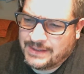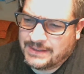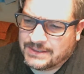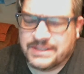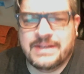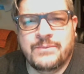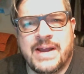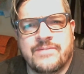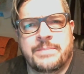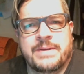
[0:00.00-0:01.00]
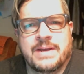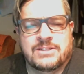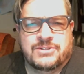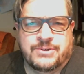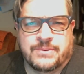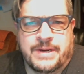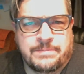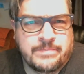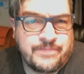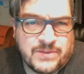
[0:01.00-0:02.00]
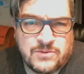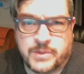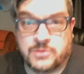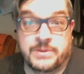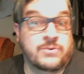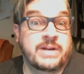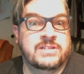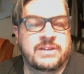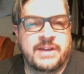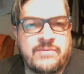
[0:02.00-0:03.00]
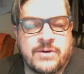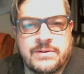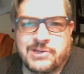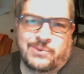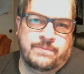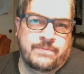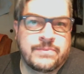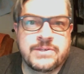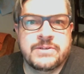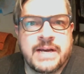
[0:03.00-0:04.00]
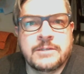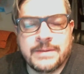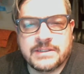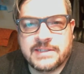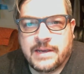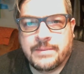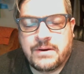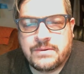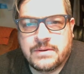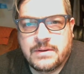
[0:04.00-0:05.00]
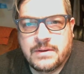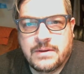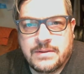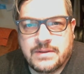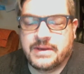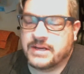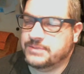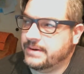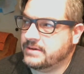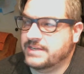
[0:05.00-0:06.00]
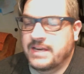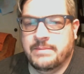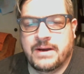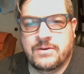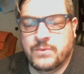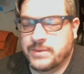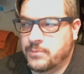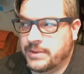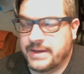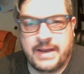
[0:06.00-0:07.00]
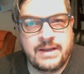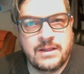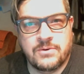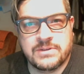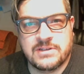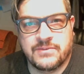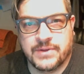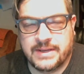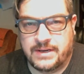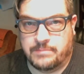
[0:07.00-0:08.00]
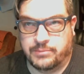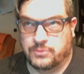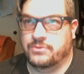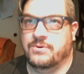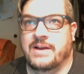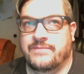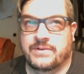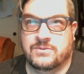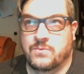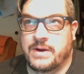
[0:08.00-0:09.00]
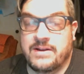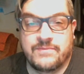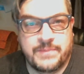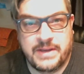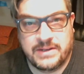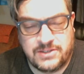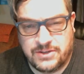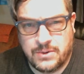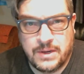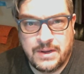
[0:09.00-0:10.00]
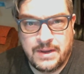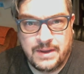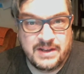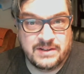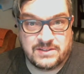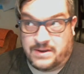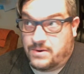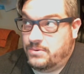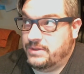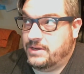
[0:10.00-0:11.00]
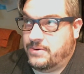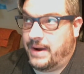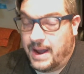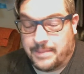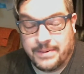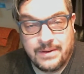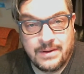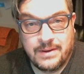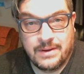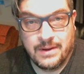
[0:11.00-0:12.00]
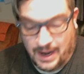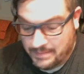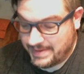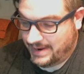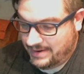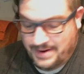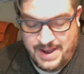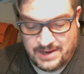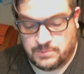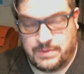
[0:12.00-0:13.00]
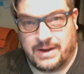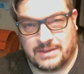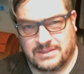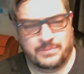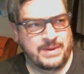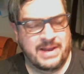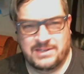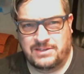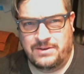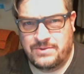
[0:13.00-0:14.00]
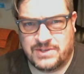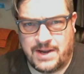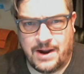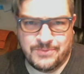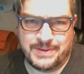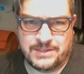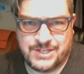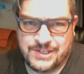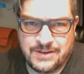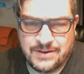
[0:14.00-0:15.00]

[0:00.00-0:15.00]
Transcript: So then we have the PS2, right? It's supposed to be the greatest thing ever until the Xbox came out. Then the Xbox came out and we played Halo and stuff like that, and it blew the graphics away of PS2. And it's like, holy crap, I'm getting an Xbox. This PS2 is garbage,